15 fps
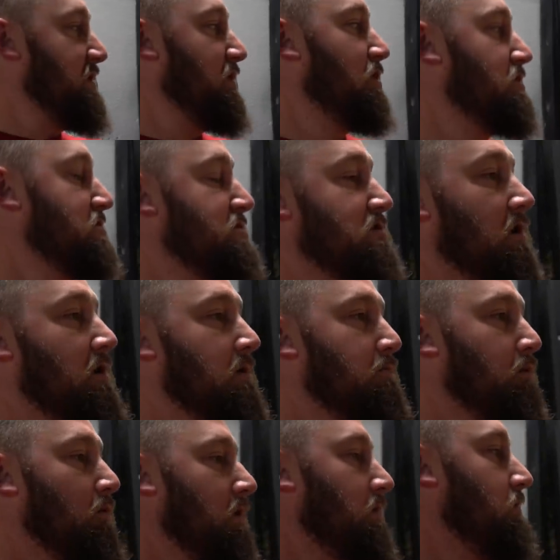me a good starting
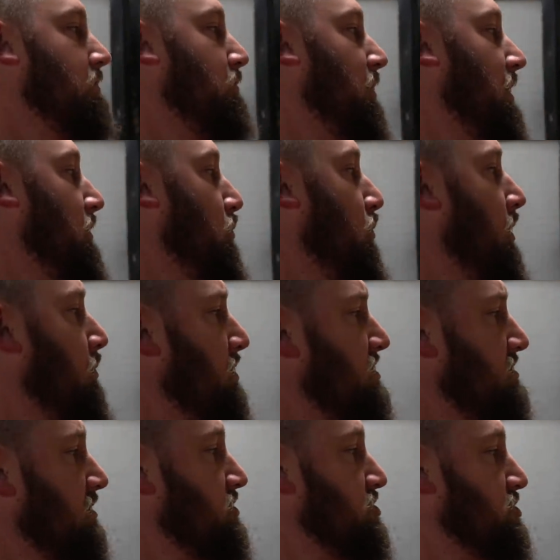point, but when we
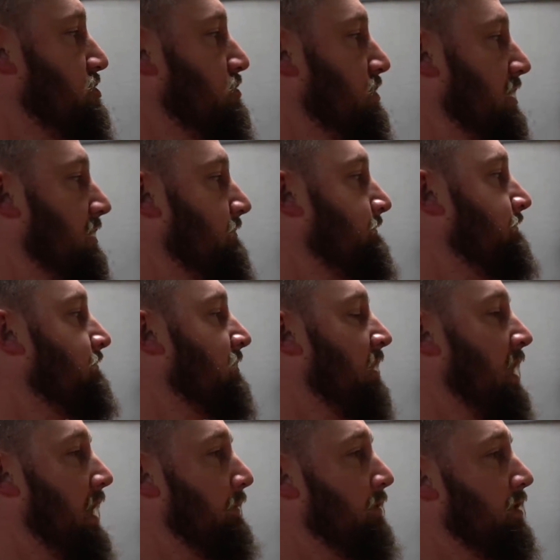start shooting,
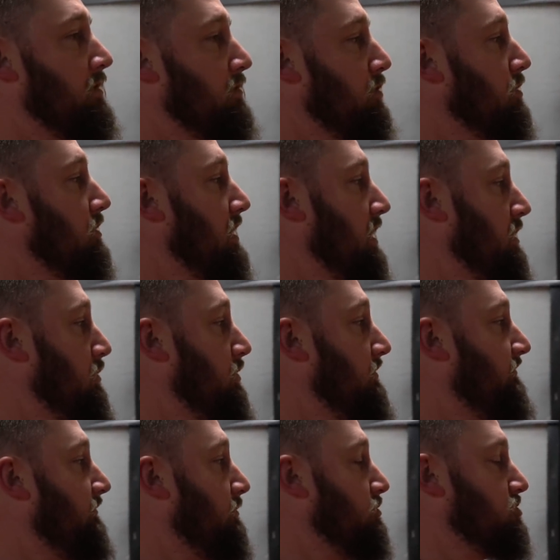I'm gonna look at you
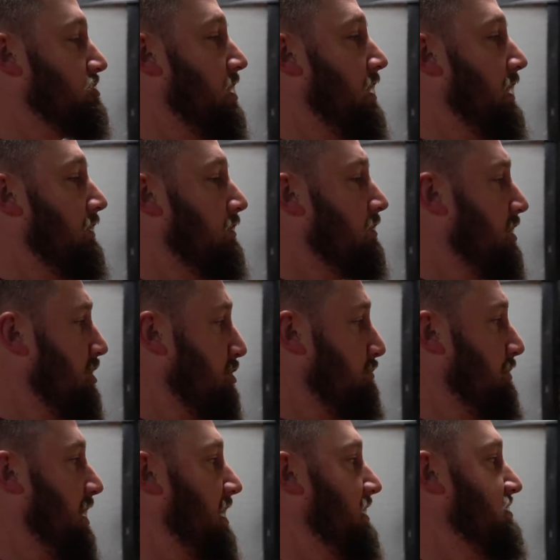at full draw and look at your
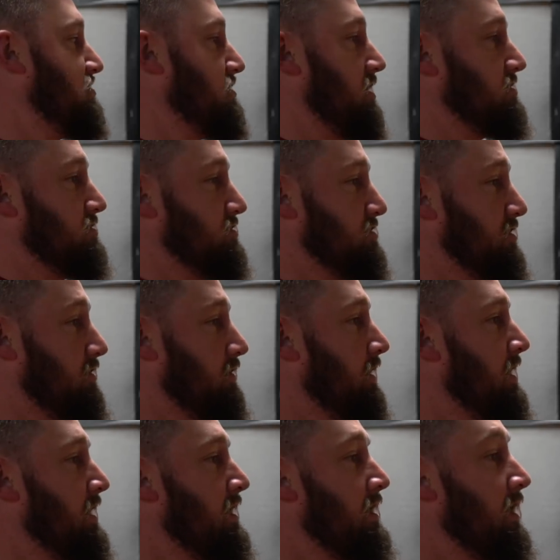body structure. So,
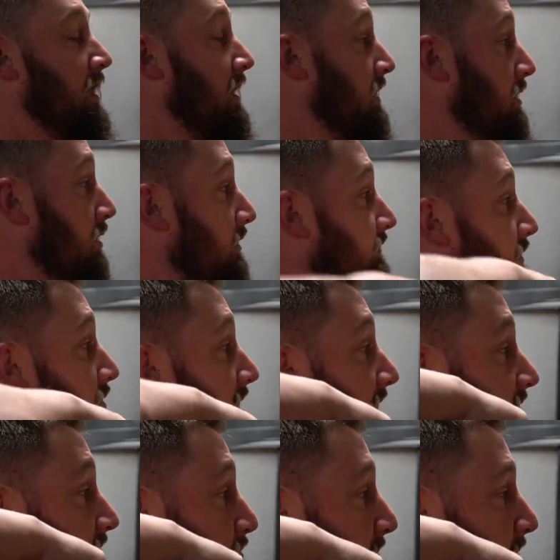you know, if you
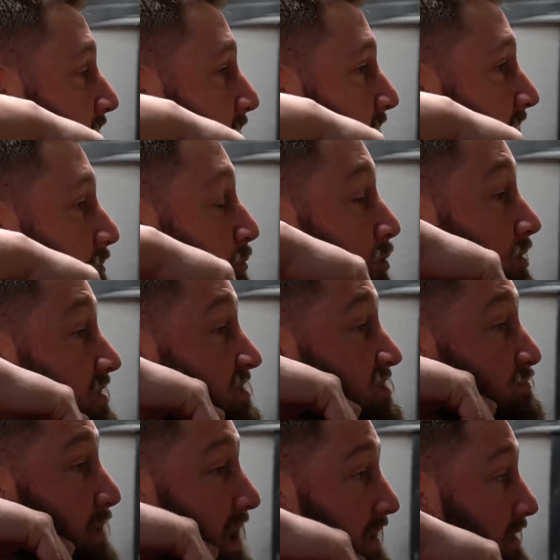like to maybe be more
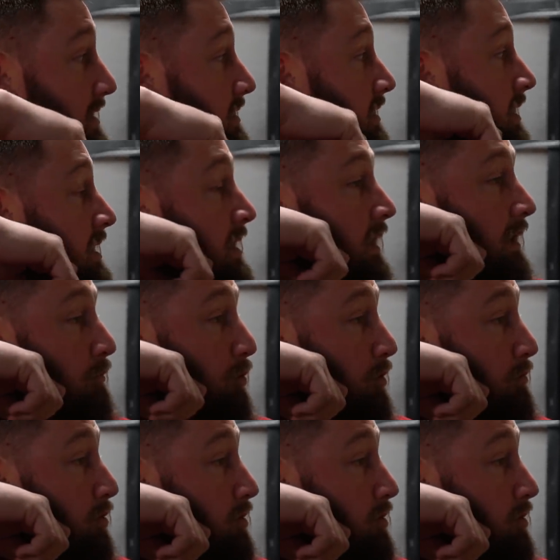expanded and more